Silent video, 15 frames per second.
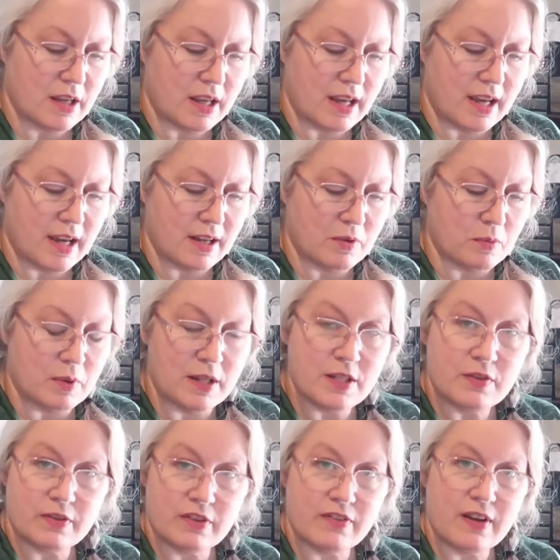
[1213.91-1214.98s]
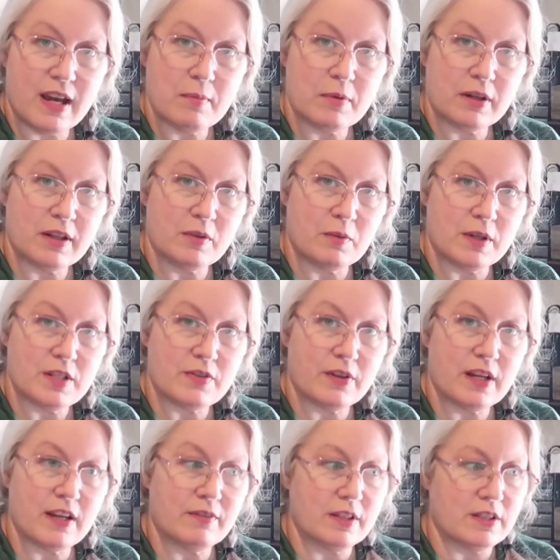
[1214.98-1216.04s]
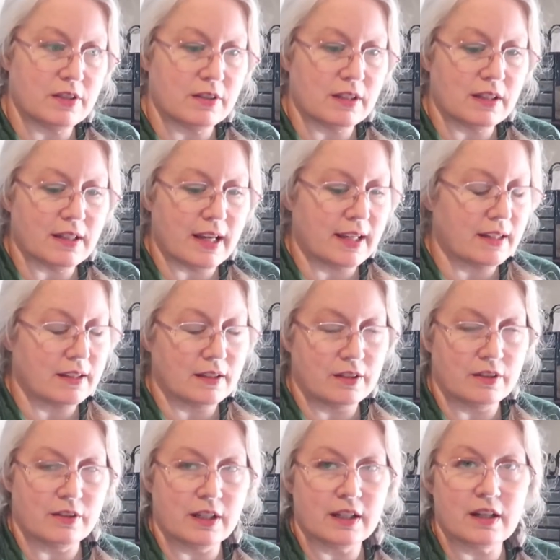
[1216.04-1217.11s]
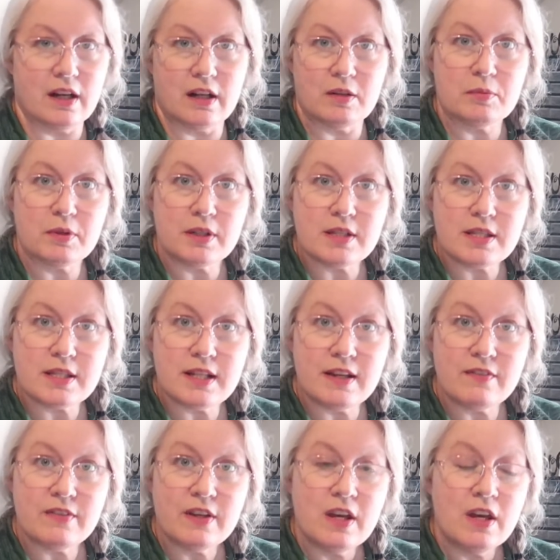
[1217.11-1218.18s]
and one's for fabric and one's for heavy duty, like, you know, like cardboard and stuff,